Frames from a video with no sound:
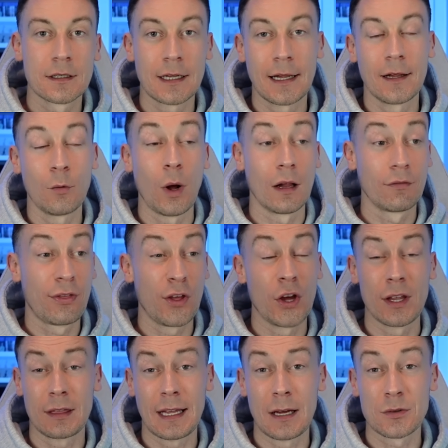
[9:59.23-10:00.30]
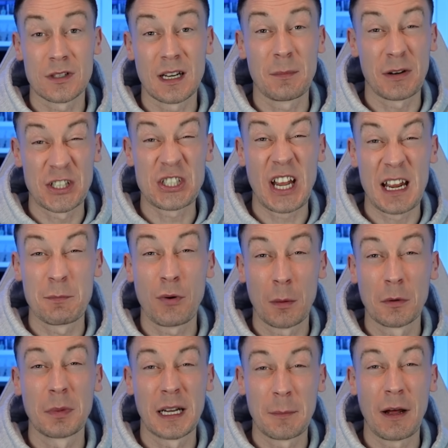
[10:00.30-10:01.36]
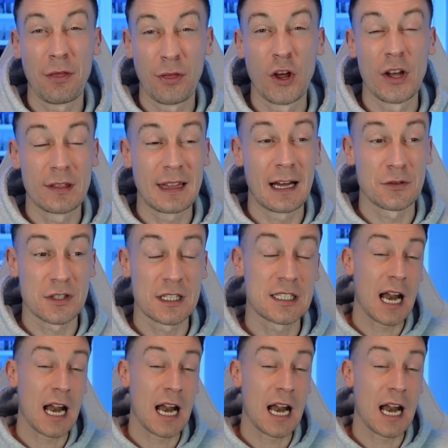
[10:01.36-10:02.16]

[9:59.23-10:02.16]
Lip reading: 30,000, I would say probably about 30,000